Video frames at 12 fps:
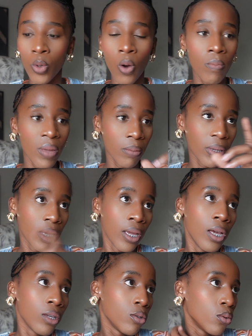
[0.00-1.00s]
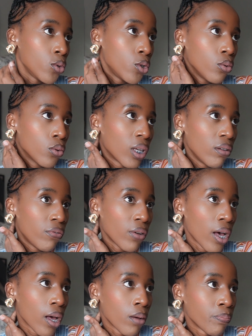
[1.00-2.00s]
Or maybe you give
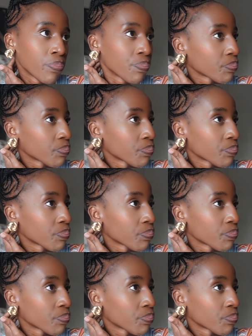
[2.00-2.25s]
a